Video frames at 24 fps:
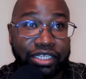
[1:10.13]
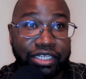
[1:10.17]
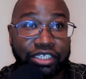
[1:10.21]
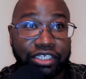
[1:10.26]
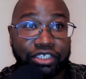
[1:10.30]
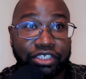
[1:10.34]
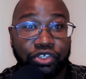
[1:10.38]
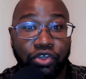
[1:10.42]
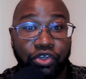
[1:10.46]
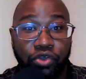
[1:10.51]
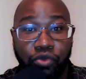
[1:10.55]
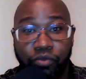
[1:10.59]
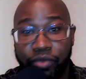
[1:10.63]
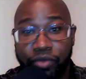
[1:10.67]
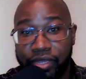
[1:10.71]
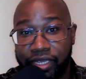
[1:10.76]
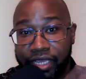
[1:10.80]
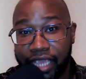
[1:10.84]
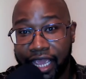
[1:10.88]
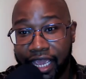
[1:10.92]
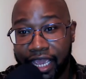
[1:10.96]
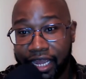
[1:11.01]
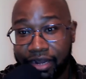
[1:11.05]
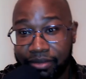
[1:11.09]
So we
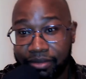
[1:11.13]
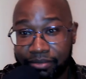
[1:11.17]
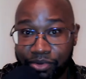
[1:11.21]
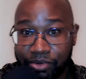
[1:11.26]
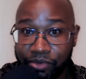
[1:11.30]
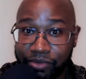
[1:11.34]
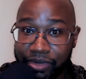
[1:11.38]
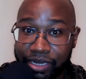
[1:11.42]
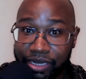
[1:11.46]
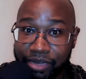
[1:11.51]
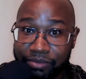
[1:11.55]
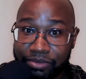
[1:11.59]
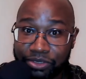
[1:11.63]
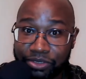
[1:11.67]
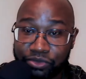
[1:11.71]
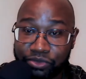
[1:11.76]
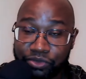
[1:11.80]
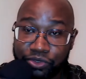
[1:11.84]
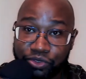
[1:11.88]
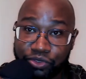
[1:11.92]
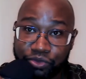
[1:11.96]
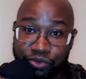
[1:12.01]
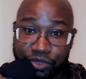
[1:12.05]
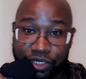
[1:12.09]
had a movie that was
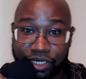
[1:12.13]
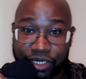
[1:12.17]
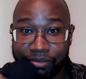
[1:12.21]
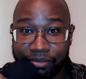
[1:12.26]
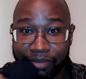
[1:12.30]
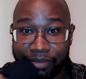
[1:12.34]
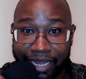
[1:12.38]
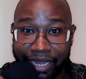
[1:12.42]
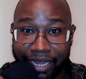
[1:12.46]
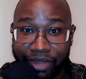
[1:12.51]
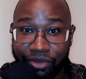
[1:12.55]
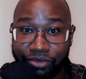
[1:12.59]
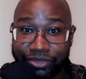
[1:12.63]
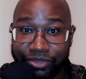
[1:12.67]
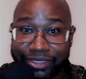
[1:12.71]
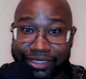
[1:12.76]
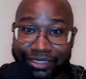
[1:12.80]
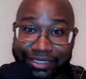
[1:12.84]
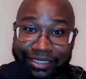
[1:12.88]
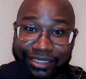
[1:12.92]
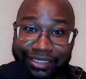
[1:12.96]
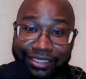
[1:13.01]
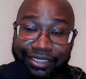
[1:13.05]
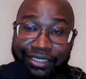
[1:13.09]
going to come out.
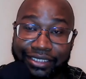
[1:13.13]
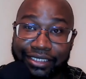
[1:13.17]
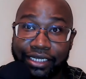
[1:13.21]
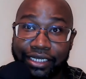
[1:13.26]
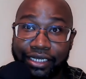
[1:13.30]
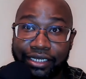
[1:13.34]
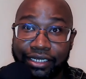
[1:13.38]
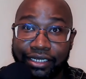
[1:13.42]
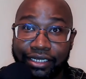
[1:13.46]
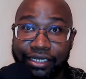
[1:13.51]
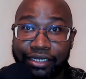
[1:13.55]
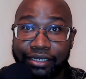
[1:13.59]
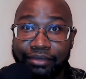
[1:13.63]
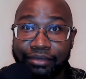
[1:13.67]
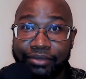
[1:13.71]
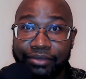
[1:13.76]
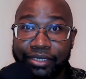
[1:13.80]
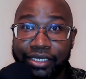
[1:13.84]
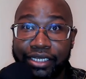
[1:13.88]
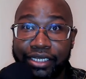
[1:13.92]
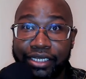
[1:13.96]
Um,